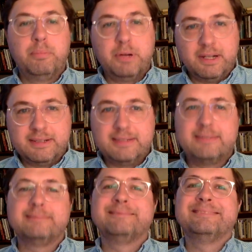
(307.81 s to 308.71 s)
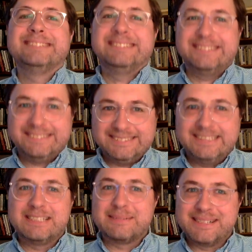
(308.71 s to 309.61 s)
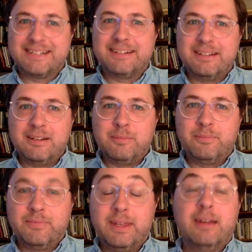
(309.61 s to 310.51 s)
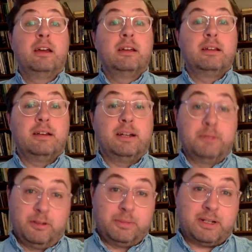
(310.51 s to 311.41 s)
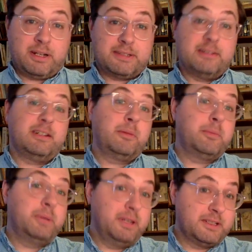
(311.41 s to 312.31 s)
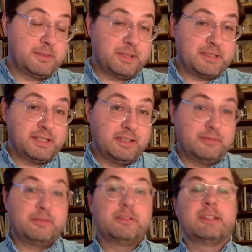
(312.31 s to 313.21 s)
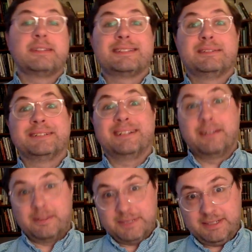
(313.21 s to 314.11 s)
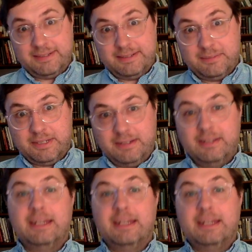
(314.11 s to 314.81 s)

But here's where you're going to need them. I'm a little biased. I'm a pianist myself, so it kind of comes easy to me.